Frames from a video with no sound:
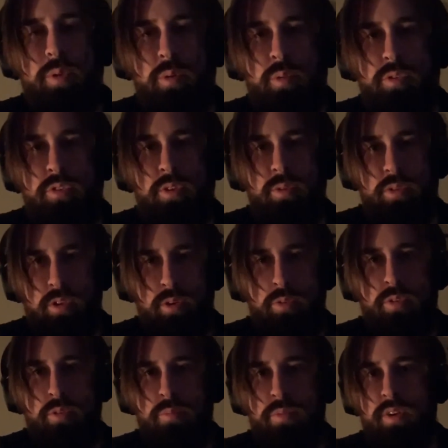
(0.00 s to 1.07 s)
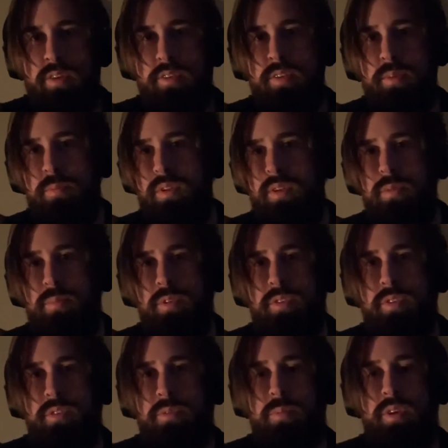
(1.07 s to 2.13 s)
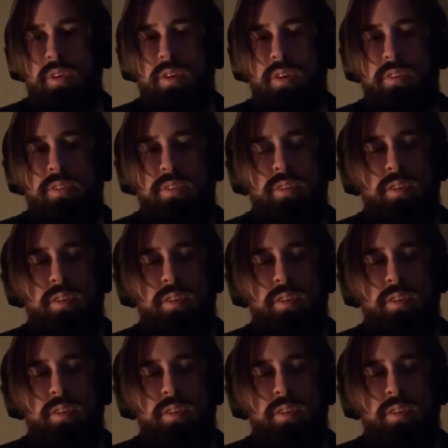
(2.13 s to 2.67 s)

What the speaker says: were so close in proximity, but just because